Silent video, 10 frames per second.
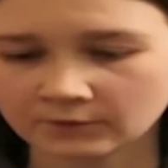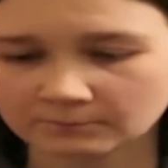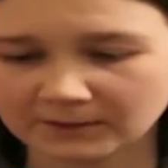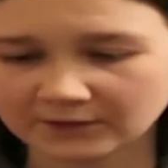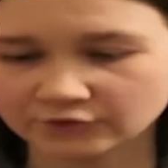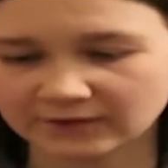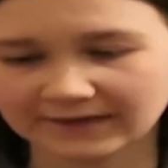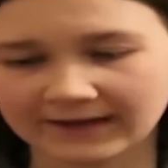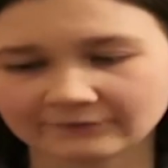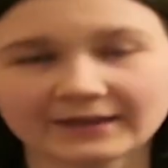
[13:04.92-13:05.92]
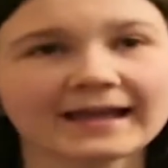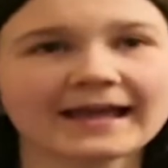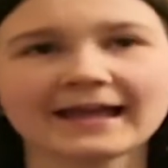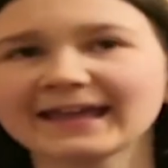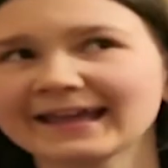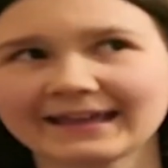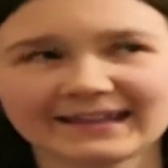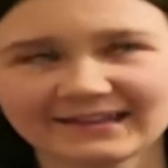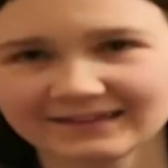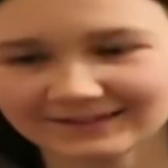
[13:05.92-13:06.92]
Bellatrix laughed.
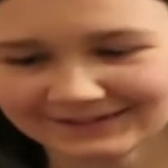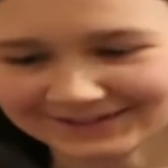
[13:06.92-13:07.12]
Ah!